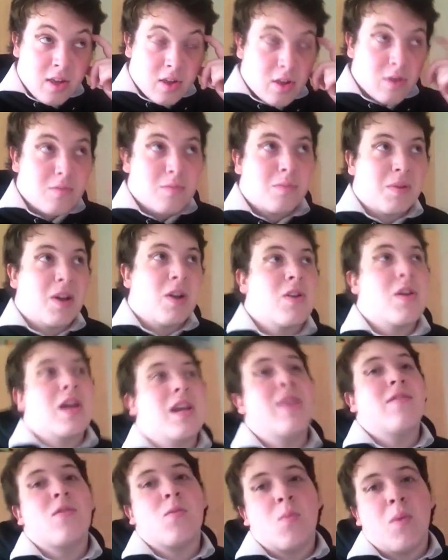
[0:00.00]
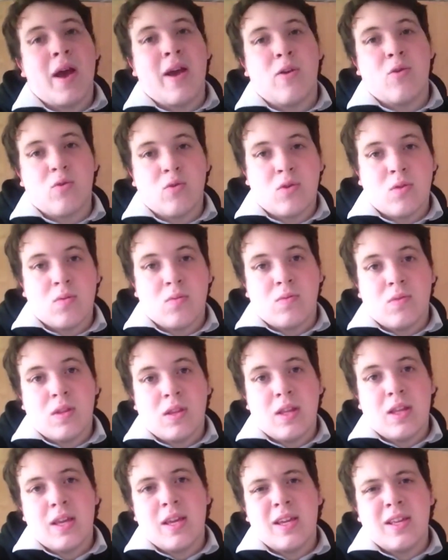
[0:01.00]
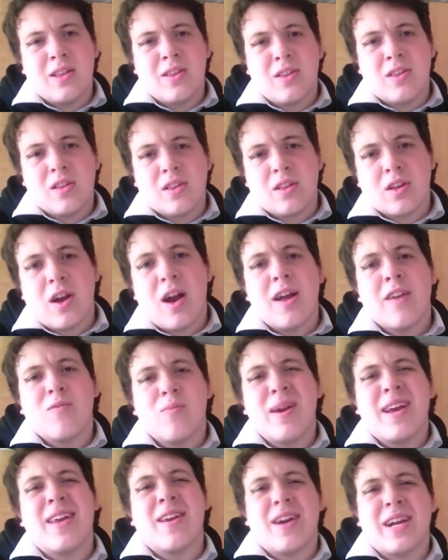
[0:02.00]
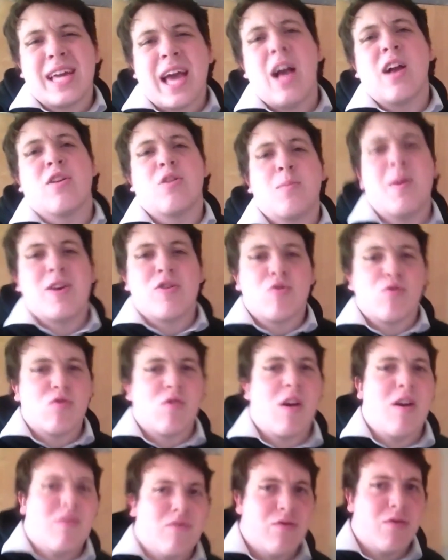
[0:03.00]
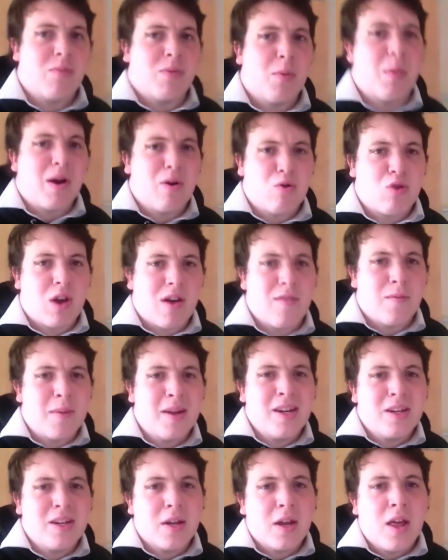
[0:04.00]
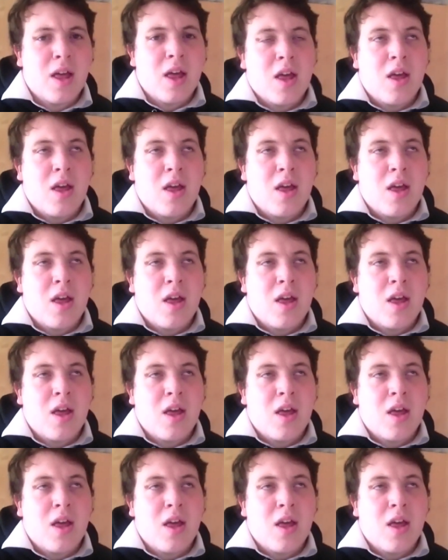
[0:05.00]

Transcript: so because I live in Wales, it's kind of weird. I get a special grant from the Welsh government,